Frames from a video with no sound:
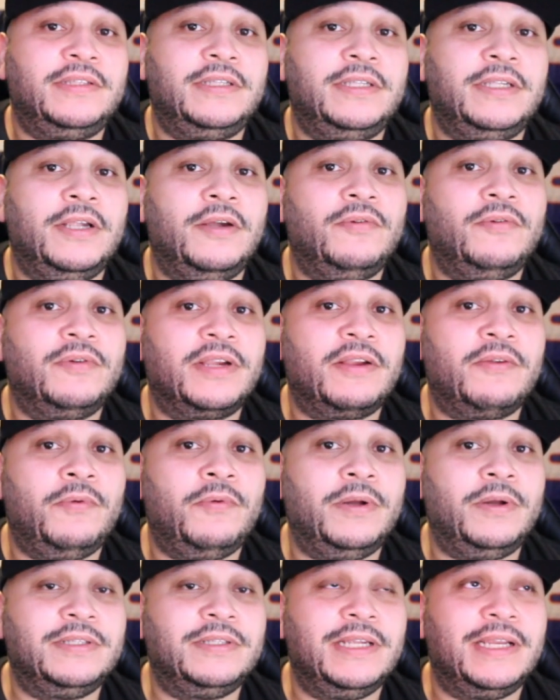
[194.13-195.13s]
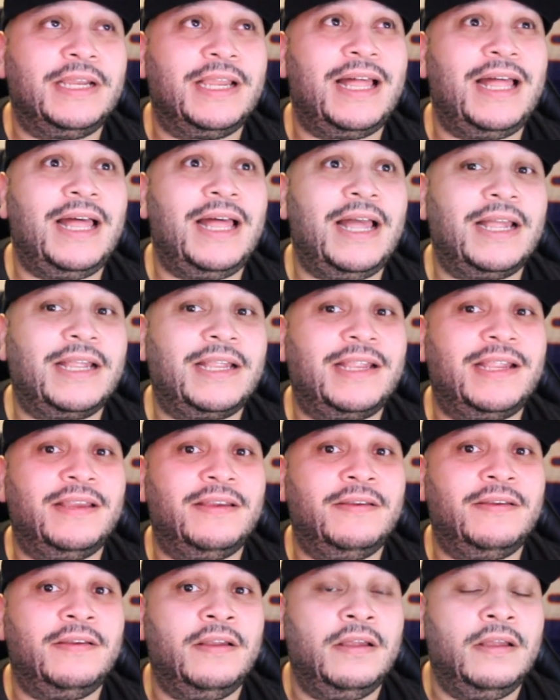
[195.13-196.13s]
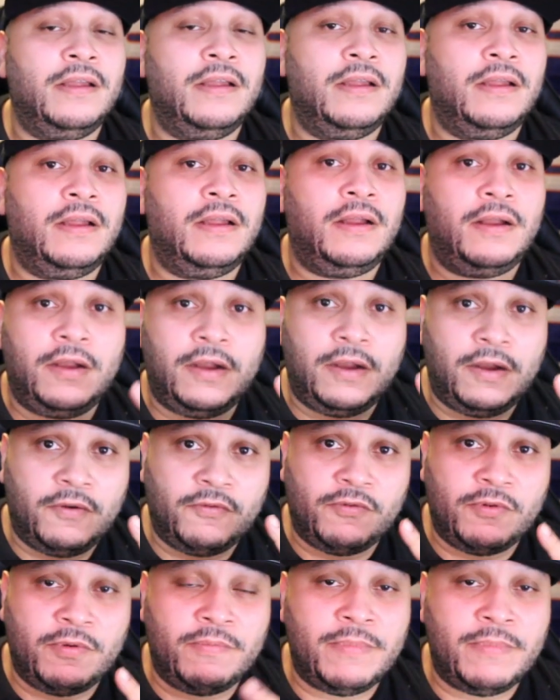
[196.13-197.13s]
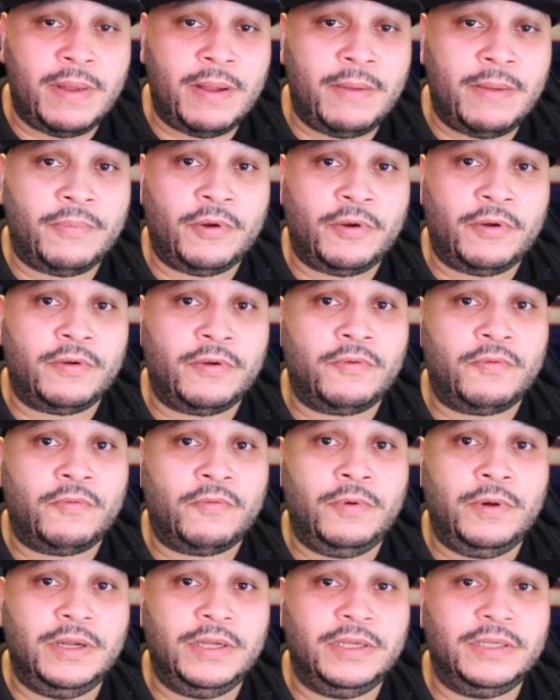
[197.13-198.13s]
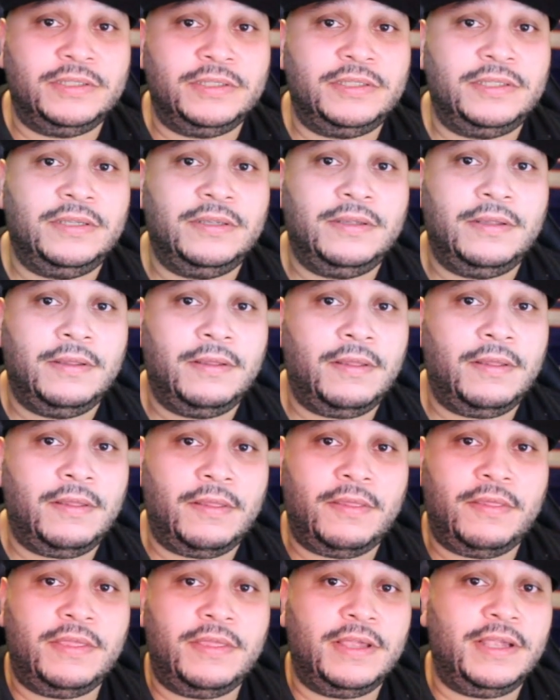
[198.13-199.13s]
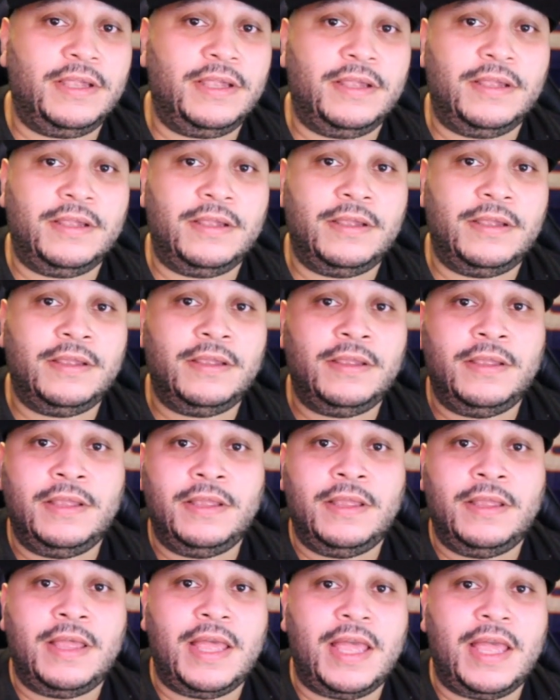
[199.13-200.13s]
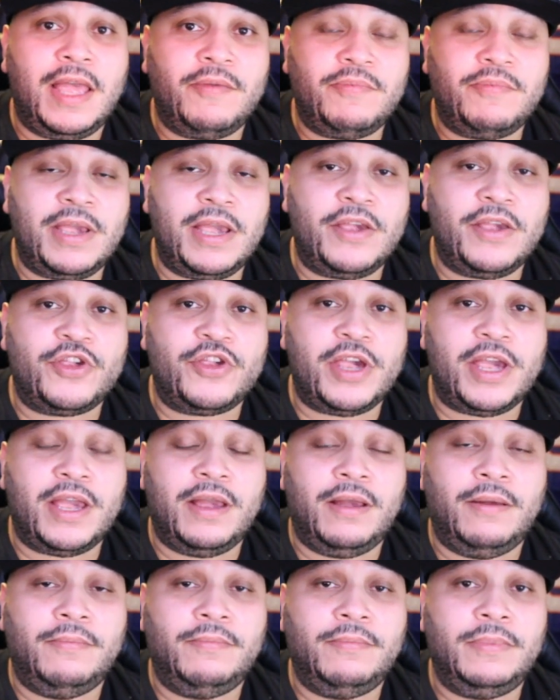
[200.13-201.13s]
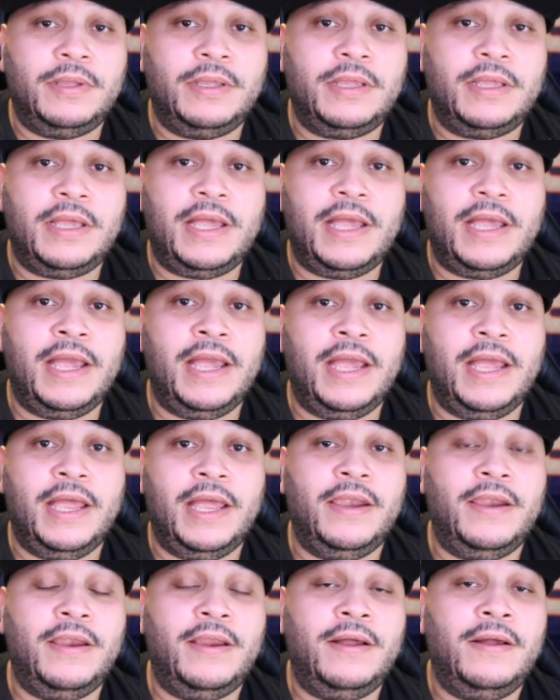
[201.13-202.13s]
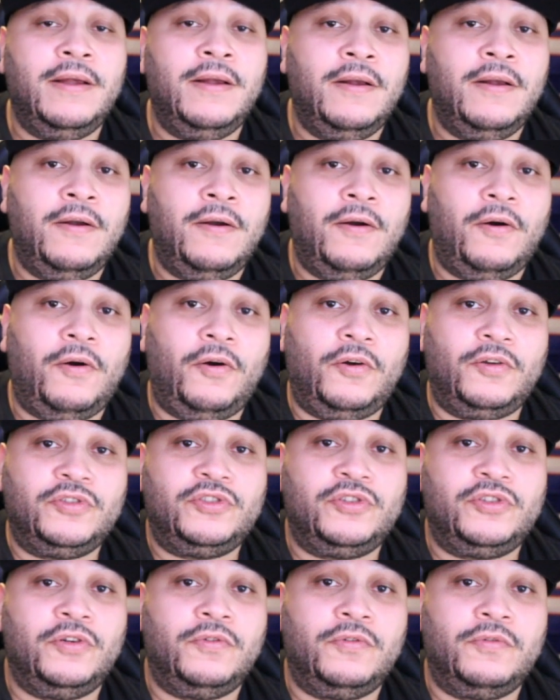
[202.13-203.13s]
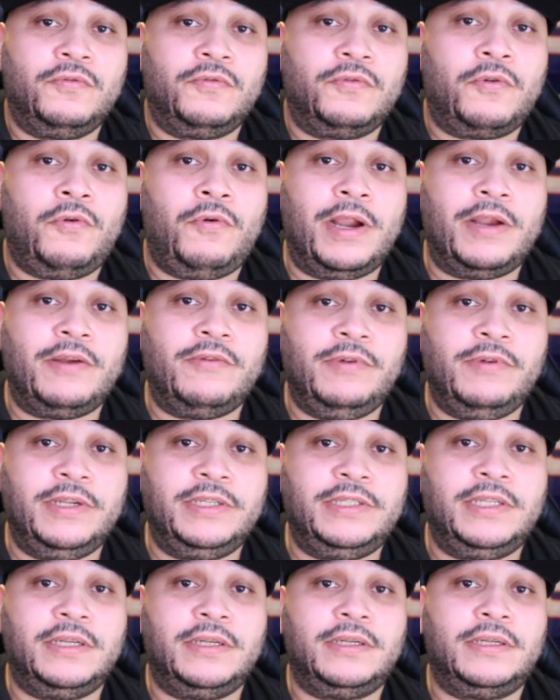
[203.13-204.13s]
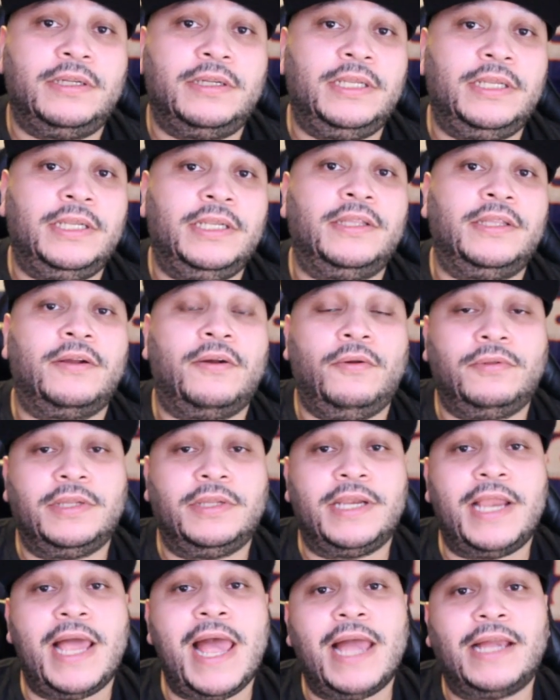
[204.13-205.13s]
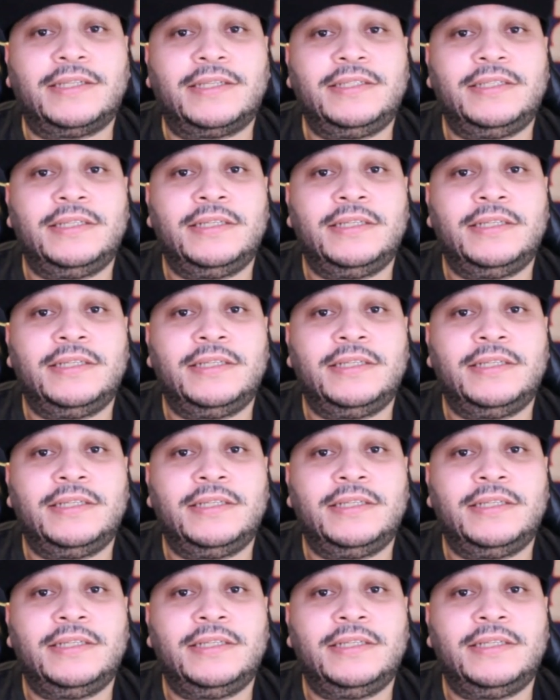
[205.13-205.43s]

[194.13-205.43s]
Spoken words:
The only ones that I can remember was the NBA Jam and also quite recently the Golden Axe.